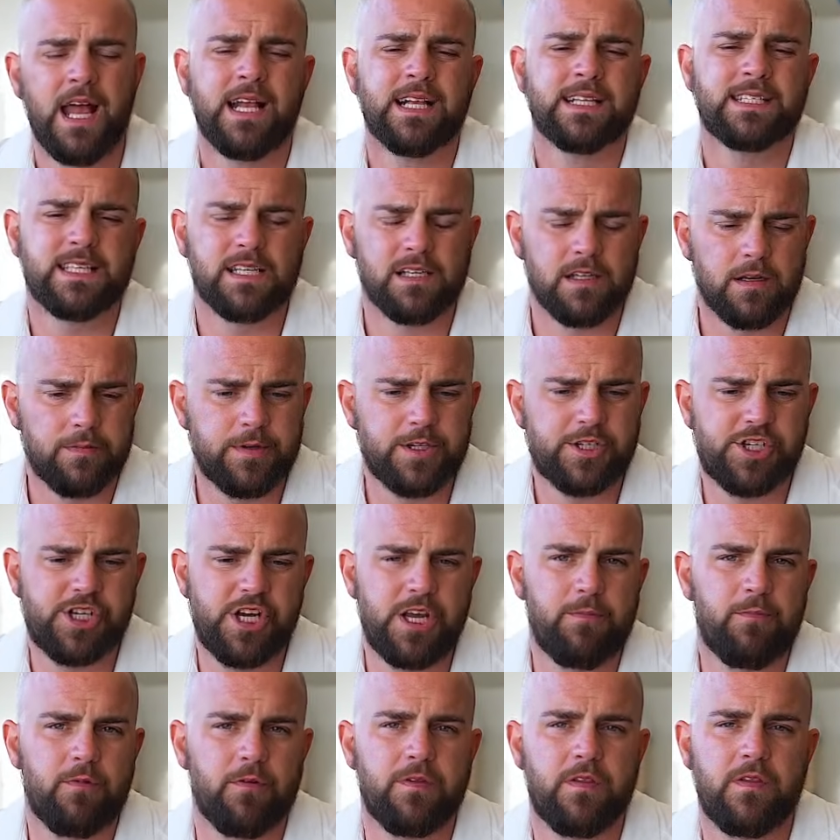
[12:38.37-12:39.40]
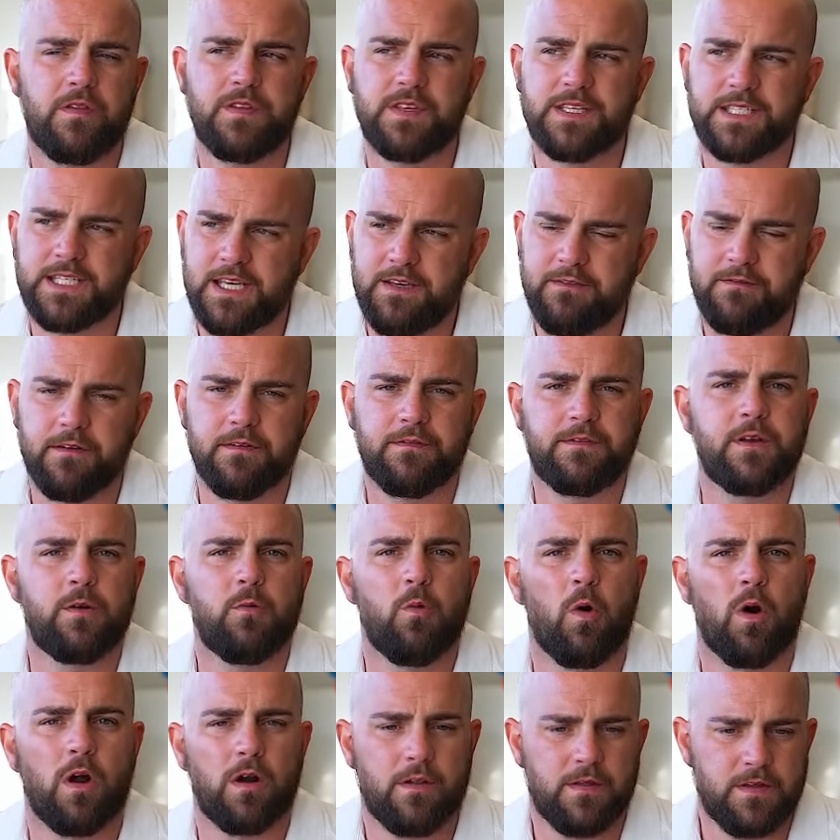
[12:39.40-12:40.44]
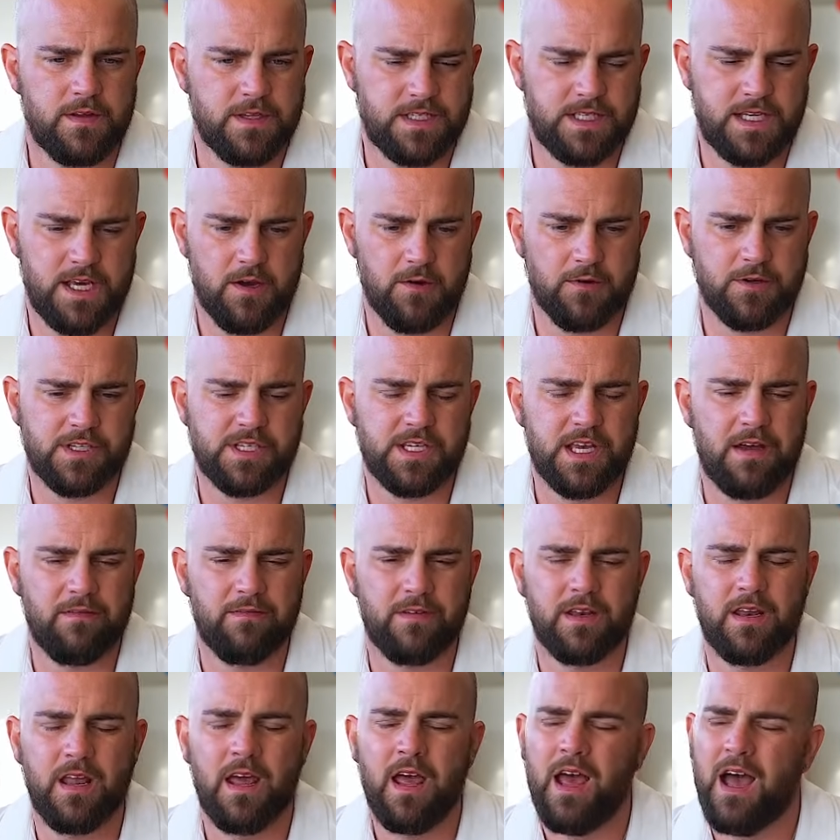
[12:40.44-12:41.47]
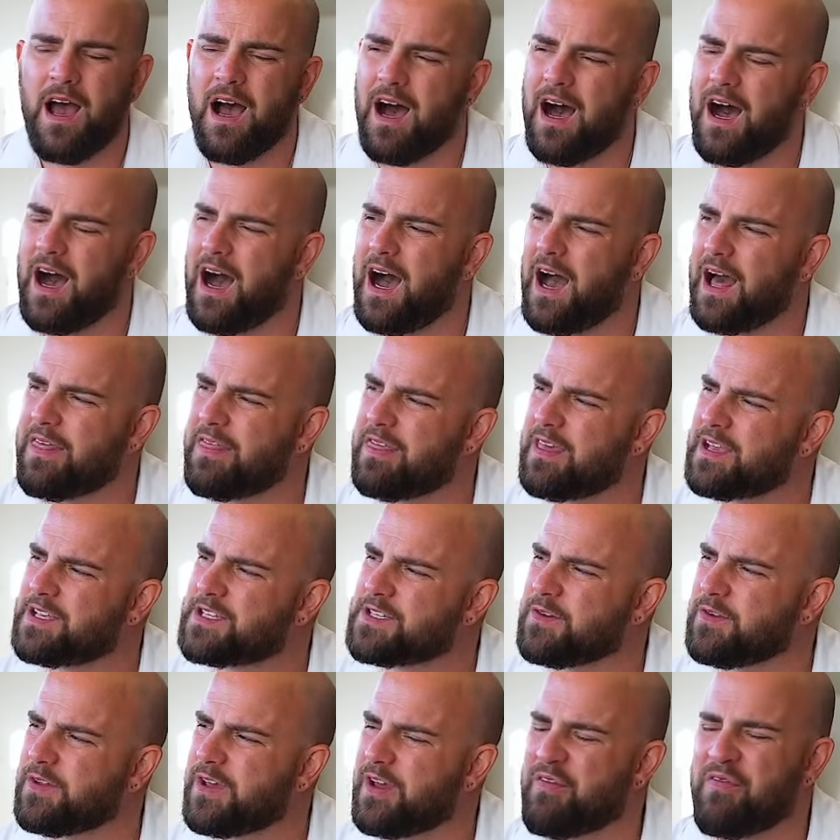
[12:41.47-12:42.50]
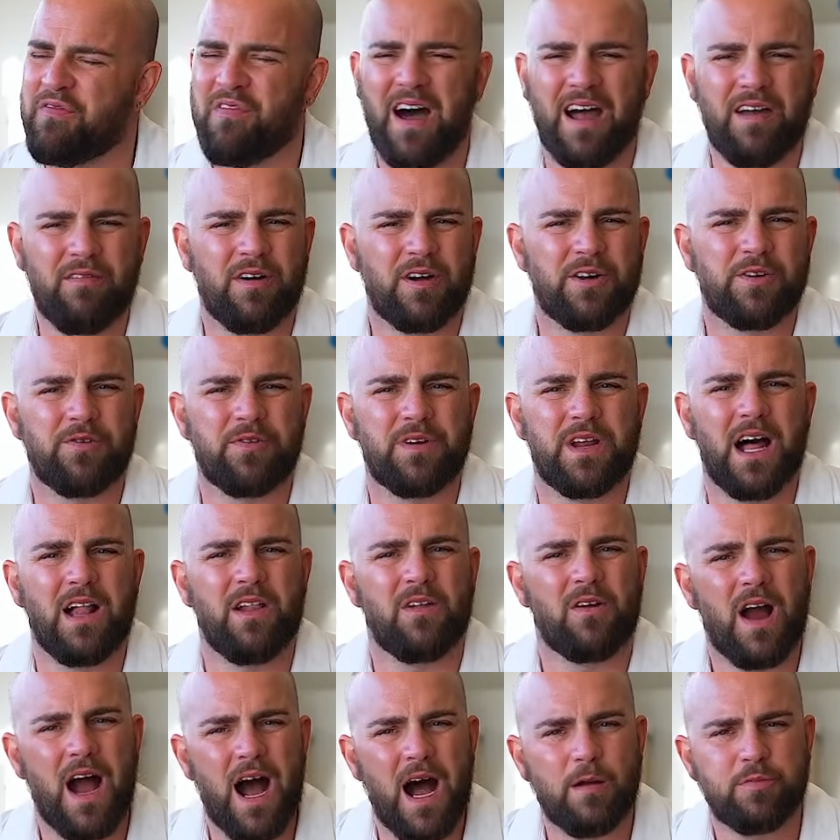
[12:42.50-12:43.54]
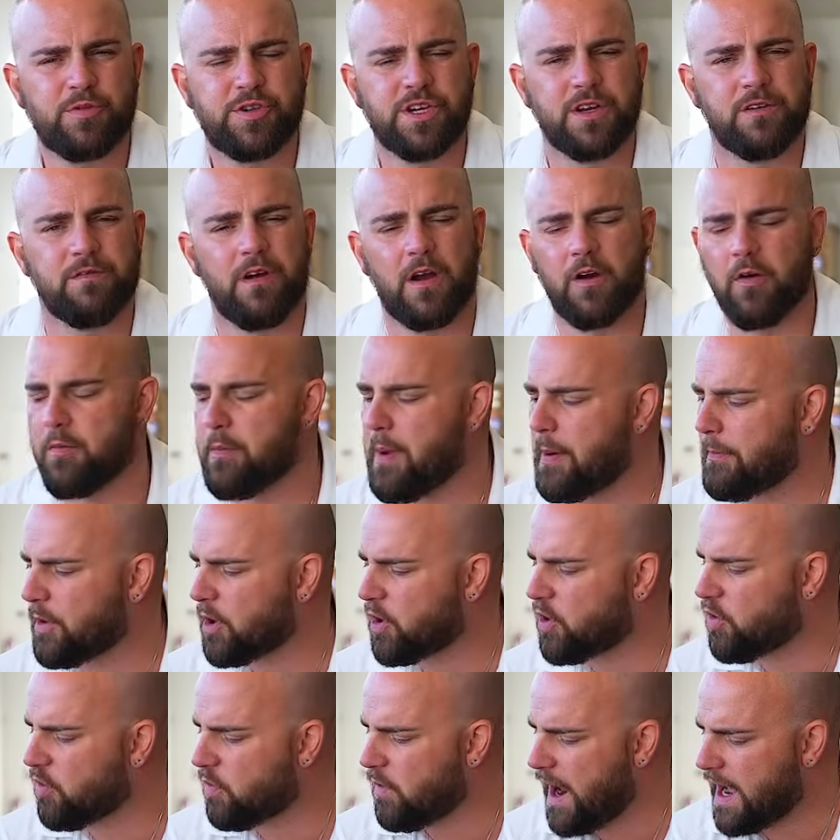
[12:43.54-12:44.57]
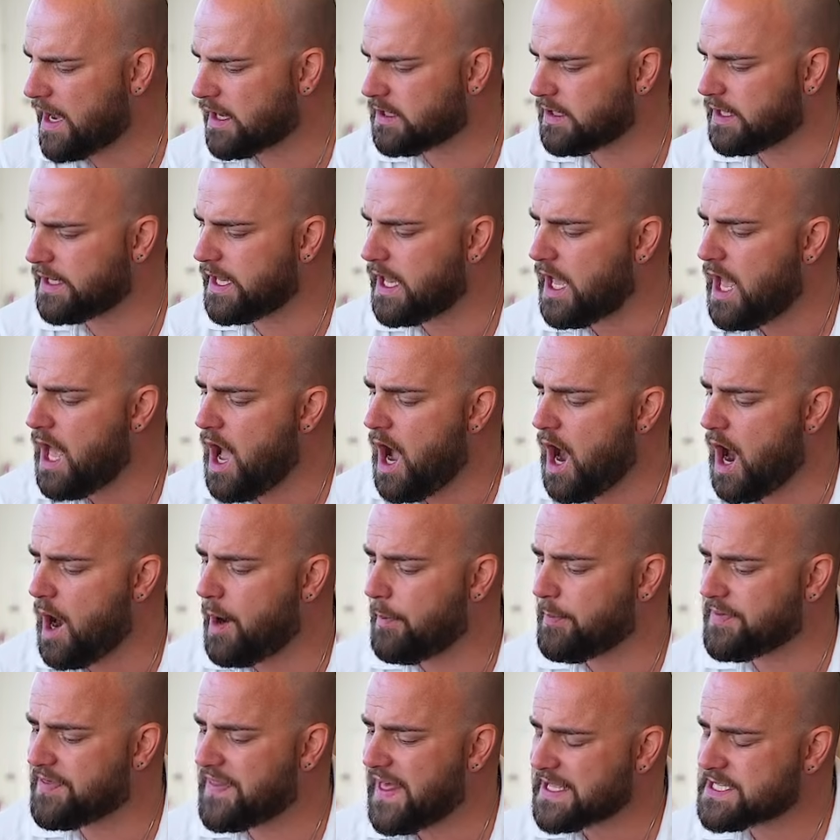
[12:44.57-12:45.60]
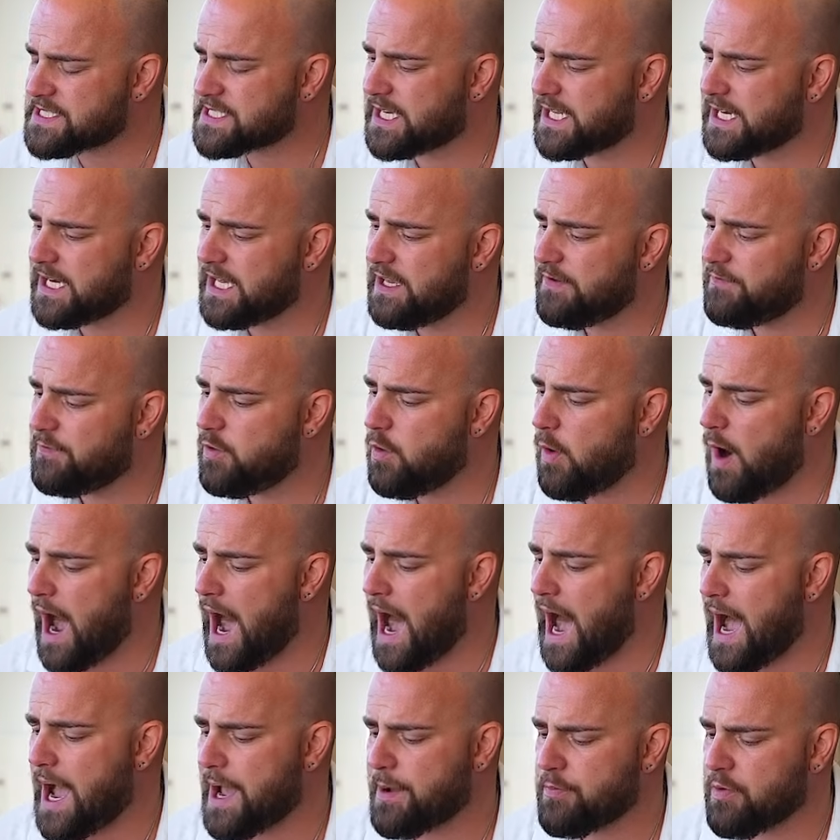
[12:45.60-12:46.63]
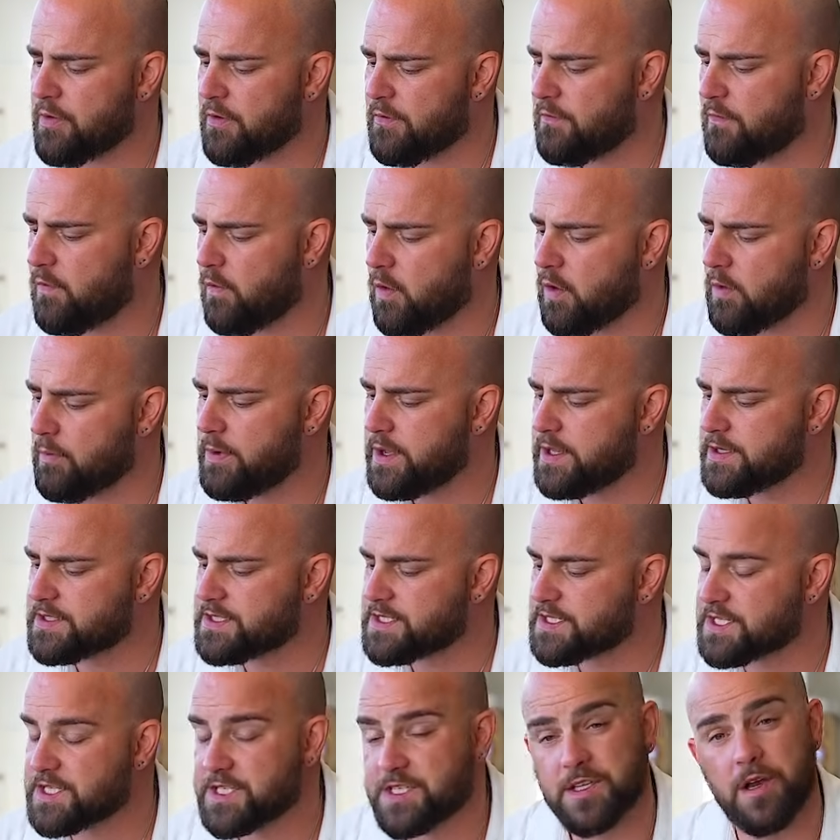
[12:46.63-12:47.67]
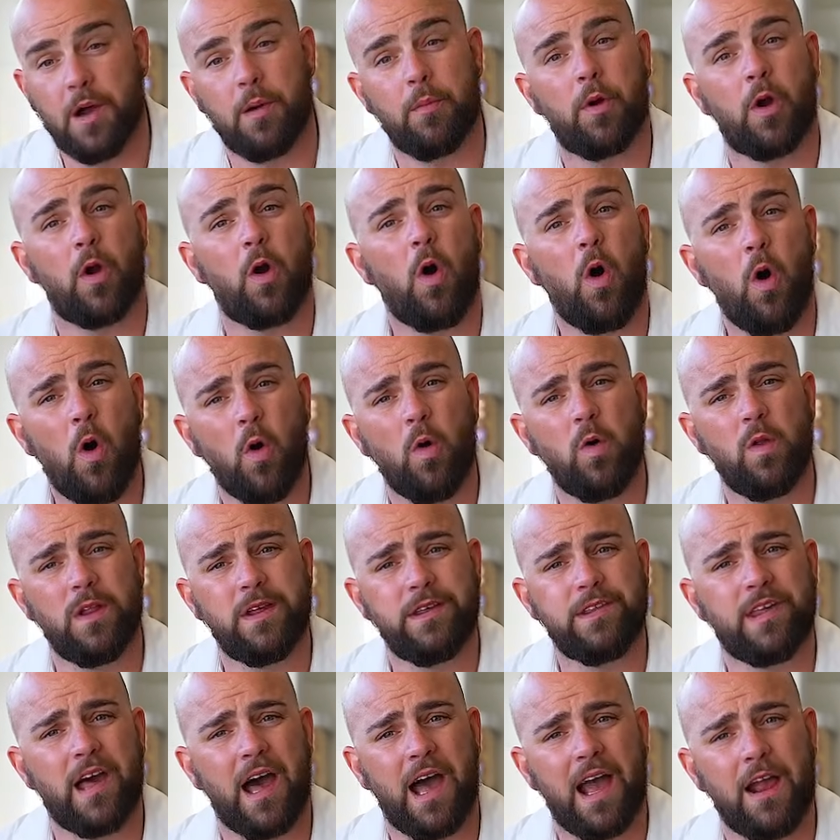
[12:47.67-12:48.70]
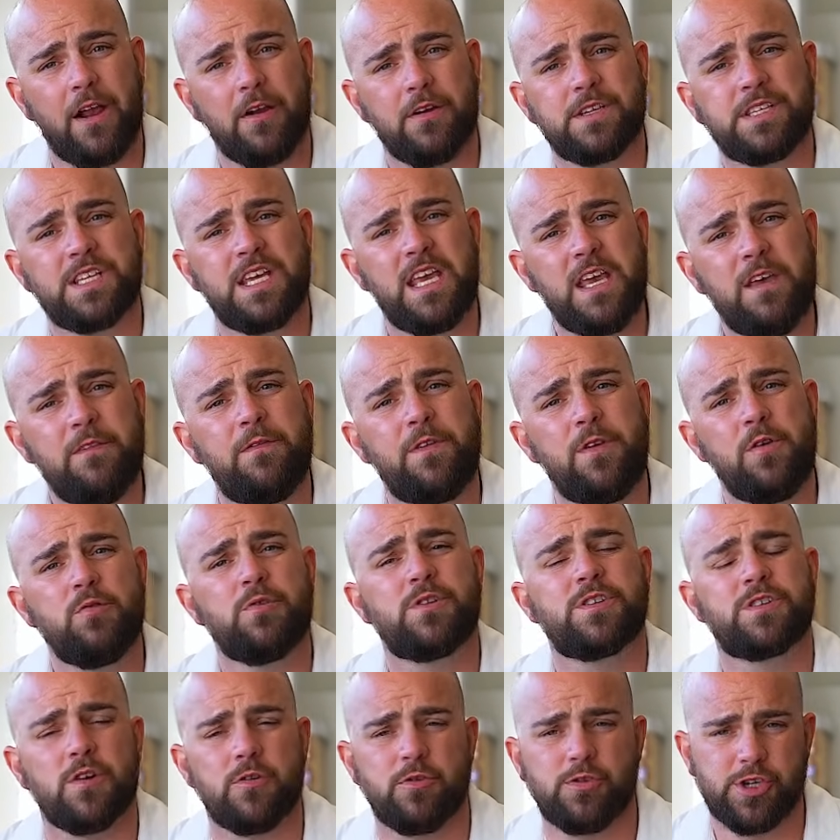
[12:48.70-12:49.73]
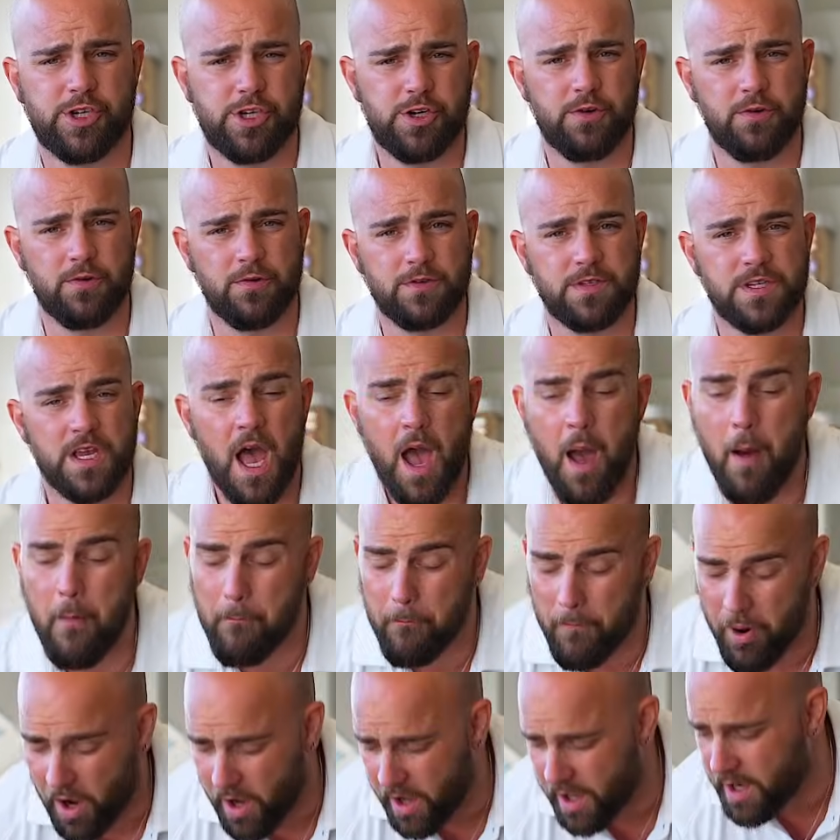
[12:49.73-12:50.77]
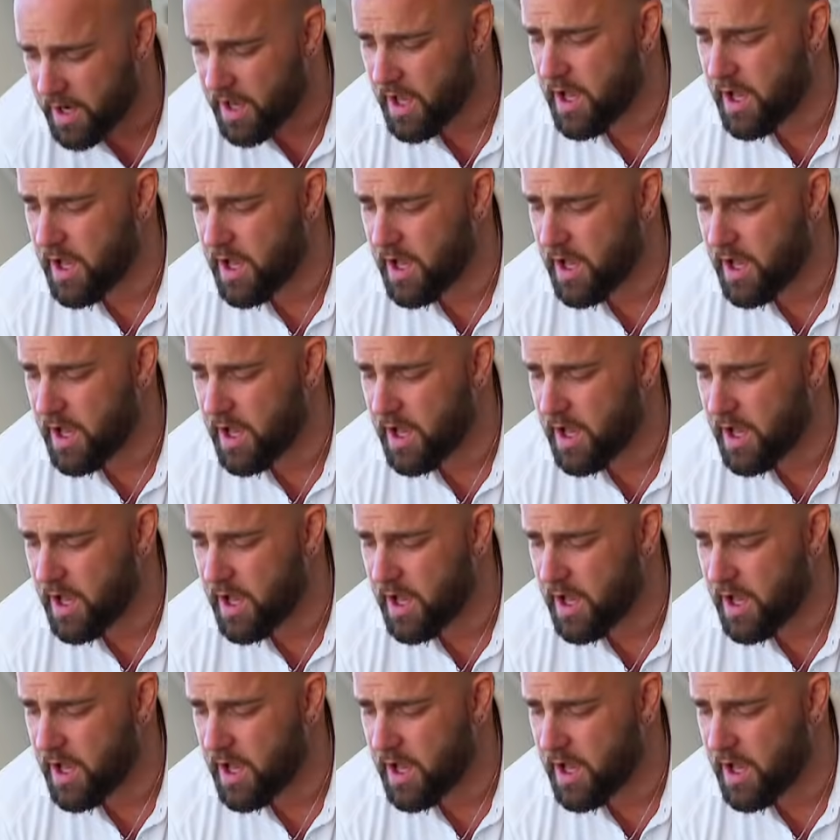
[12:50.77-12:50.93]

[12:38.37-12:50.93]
It's a little bit cheaper than the Z51 or the Z07. I think it's only a $500 option if I remember correctly, but that's going to give you high-performance summer-only tires if you so choose. But